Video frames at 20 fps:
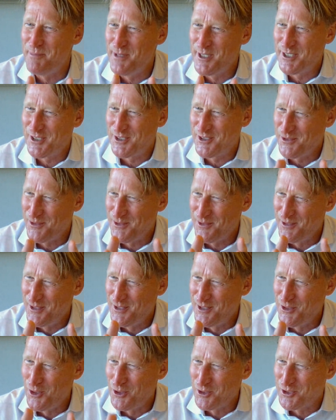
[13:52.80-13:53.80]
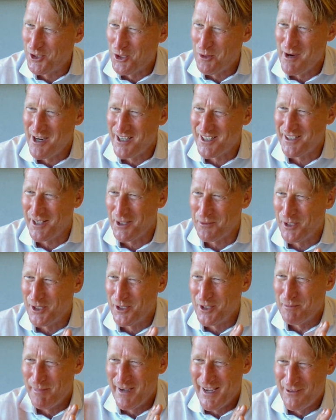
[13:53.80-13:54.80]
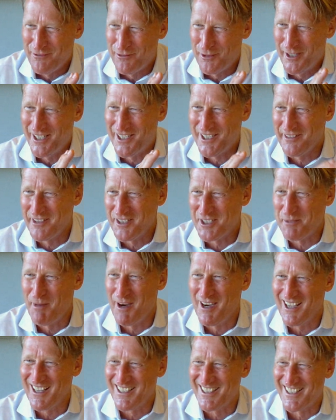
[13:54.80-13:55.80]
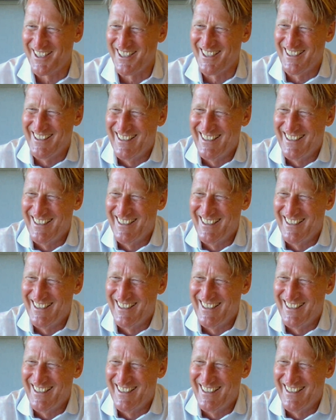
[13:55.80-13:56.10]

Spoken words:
but not so much that we're going to pay for each other's smiles.